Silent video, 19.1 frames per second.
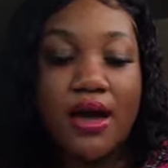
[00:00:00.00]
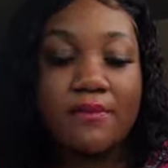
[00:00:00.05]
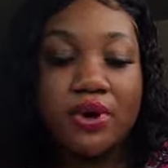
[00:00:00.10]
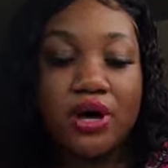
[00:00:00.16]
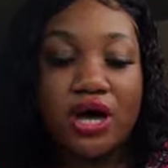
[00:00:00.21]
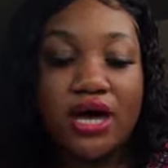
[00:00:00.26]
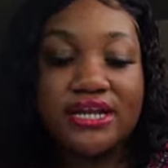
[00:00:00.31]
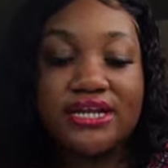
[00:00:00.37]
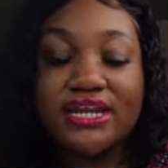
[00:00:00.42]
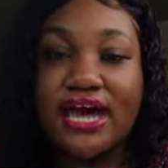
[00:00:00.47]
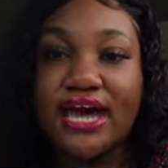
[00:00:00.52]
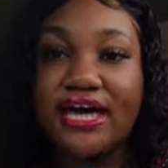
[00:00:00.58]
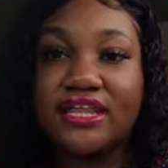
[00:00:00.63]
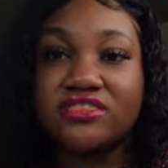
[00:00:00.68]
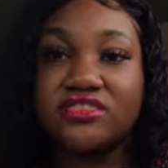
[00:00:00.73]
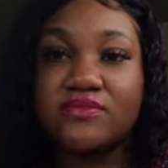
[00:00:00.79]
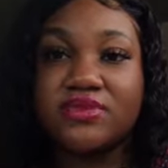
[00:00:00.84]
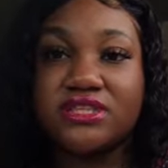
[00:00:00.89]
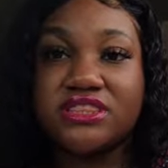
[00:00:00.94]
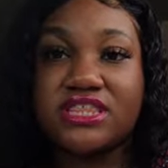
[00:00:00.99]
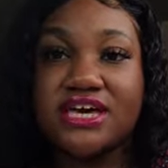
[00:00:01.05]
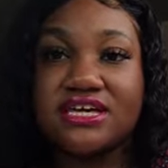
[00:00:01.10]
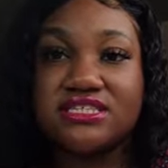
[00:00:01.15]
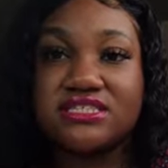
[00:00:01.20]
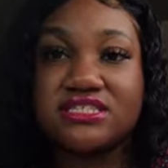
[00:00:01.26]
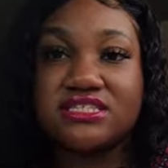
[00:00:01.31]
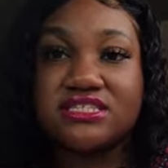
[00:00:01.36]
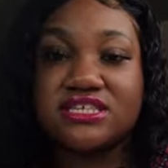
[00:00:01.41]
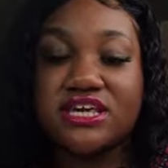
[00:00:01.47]
bought it at the
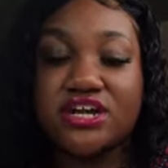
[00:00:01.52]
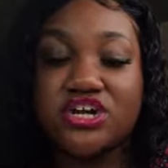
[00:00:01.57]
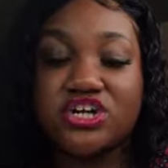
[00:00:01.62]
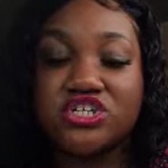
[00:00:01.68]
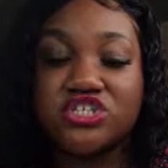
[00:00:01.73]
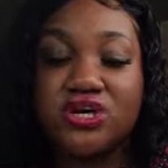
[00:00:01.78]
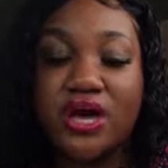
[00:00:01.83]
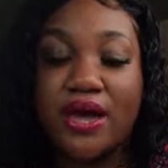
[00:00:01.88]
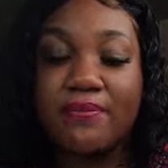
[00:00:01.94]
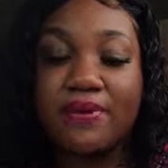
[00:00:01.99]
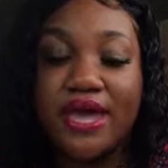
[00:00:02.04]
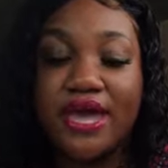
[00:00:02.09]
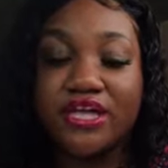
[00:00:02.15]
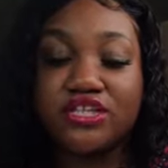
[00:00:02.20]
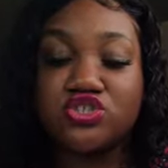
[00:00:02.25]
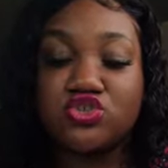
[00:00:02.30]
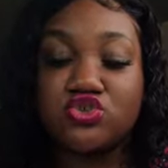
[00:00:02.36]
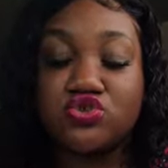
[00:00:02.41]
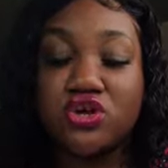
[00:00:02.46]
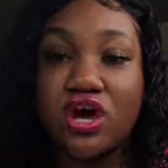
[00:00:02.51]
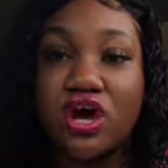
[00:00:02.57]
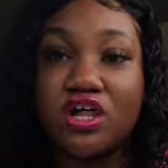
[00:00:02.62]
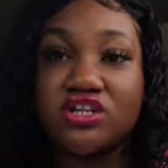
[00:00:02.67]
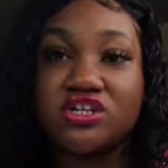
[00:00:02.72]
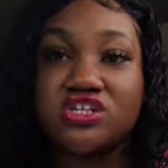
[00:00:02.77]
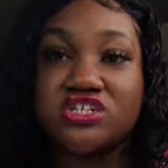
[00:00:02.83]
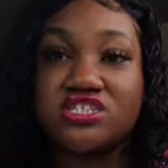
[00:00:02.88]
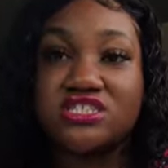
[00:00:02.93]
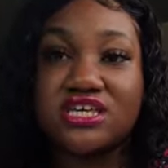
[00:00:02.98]
Bethesda Center, so I paid
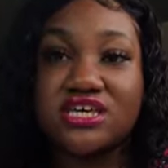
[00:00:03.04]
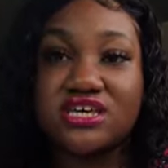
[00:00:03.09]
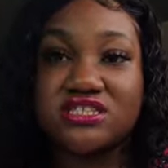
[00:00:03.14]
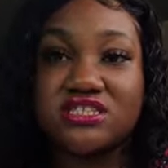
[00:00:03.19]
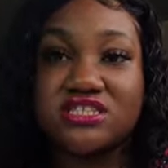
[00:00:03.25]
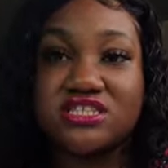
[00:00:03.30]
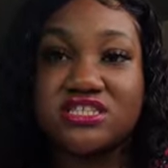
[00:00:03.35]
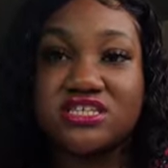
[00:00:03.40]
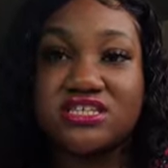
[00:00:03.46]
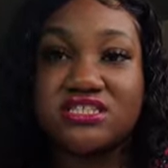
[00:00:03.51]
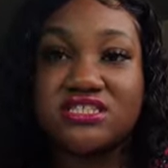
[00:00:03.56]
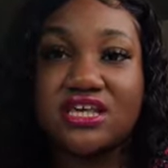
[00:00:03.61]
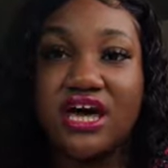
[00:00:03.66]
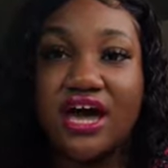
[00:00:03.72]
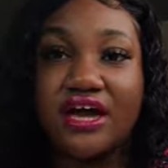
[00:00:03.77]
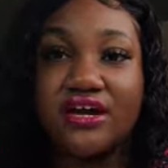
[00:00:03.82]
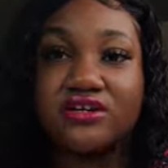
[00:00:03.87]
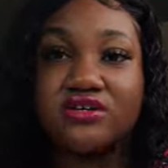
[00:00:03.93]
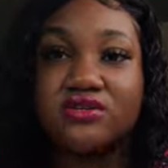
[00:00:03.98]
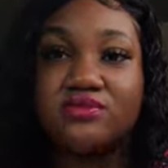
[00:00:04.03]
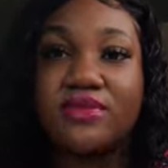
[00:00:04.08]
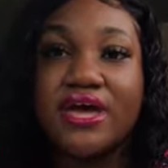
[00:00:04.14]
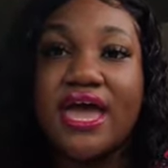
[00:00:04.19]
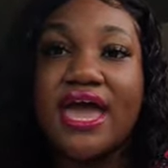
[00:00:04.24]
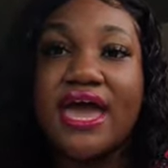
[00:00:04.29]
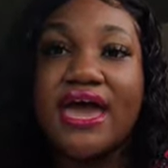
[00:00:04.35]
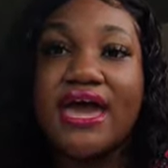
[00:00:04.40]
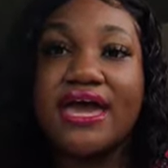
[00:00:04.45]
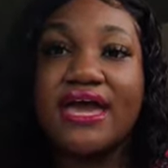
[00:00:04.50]
$2 into this item
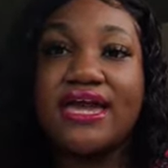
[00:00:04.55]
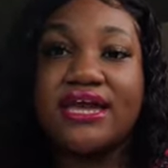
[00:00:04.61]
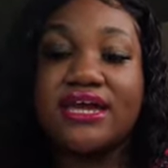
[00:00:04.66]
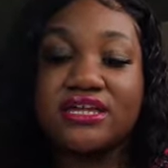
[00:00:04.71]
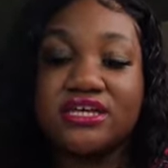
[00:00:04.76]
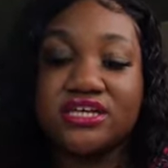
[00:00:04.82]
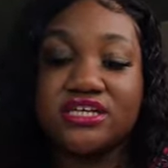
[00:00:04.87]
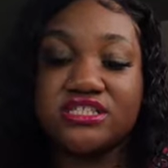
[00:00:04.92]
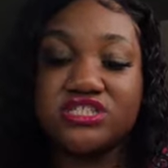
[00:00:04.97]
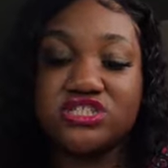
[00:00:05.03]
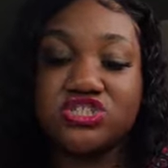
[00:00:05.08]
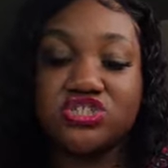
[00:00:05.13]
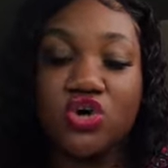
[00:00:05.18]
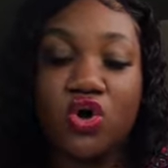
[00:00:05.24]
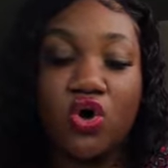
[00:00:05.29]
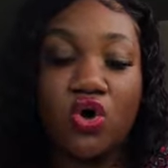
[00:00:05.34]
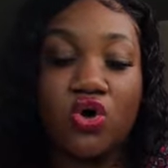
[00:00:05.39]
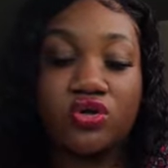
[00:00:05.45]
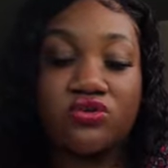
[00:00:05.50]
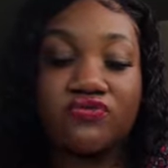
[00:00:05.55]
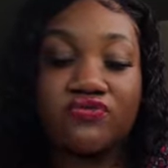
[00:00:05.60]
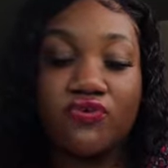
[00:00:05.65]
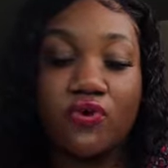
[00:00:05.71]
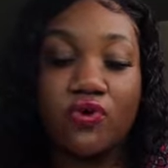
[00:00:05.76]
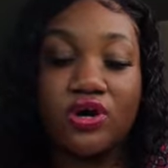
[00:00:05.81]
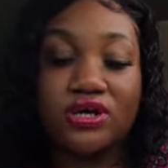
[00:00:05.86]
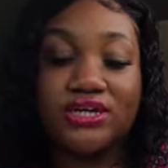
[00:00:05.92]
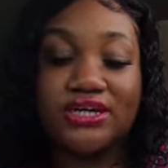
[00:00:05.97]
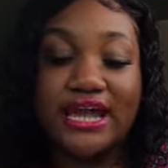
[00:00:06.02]
and it sold
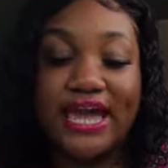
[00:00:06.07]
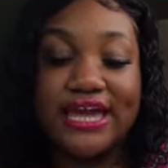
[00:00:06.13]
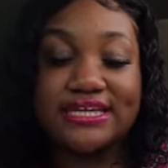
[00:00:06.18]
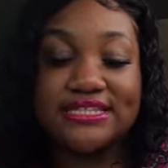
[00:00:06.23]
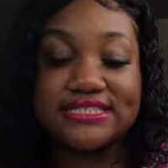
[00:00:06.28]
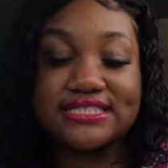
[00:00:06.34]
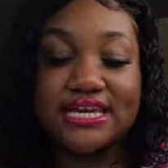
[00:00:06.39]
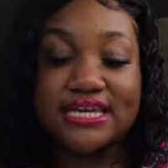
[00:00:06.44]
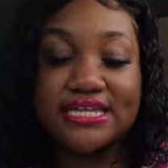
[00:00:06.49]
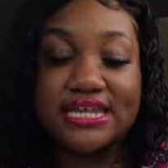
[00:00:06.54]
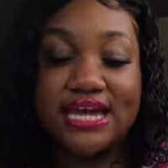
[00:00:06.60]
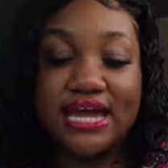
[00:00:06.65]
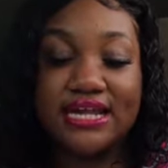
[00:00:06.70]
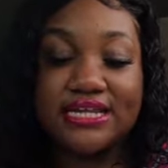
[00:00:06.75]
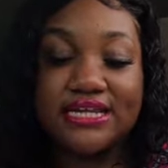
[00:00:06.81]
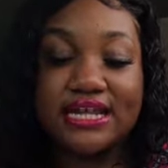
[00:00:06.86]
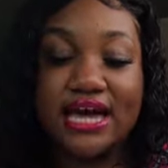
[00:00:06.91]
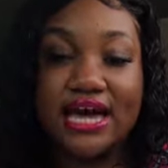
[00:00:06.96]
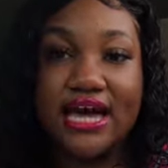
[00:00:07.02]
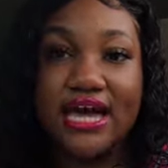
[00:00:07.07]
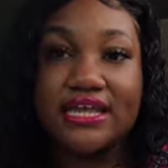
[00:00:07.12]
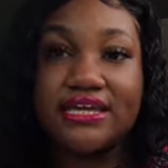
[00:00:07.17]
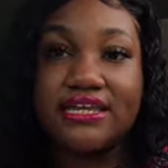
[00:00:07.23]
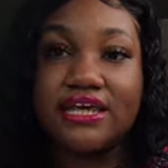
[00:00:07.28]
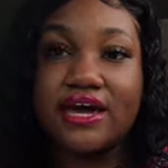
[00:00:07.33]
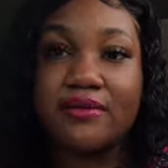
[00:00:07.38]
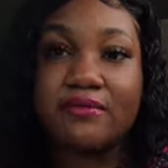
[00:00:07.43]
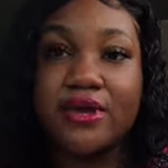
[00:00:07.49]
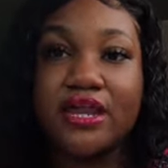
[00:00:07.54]
for $18.99
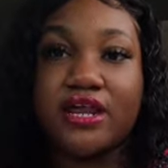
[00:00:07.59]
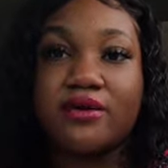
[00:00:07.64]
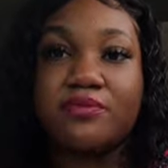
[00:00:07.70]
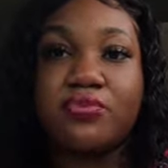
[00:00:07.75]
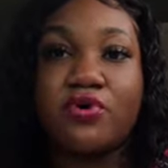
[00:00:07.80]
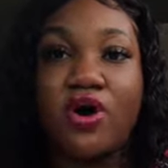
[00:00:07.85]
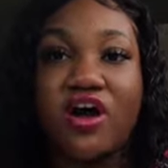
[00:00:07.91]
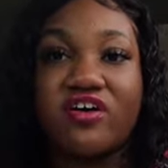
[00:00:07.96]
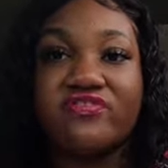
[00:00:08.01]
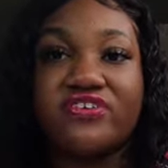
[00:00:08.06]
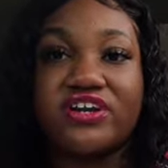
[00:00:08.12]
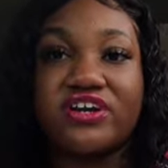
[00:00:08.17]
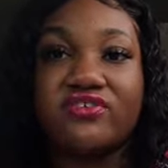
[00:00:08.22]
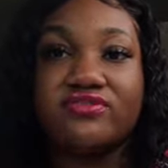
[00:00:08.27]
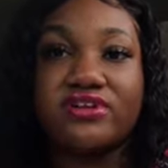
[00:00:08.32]
and I made a profit of